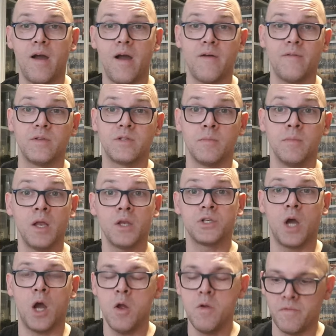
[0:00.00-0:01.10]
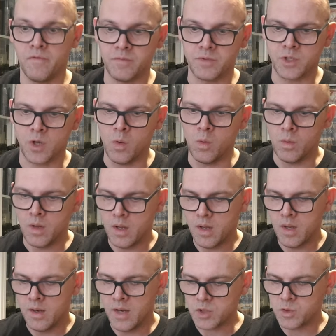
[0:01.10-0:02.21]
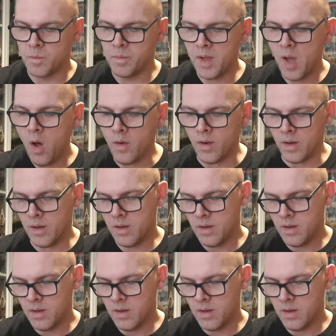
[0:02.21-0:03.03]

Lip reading: having some lunch at home from school, this would be on.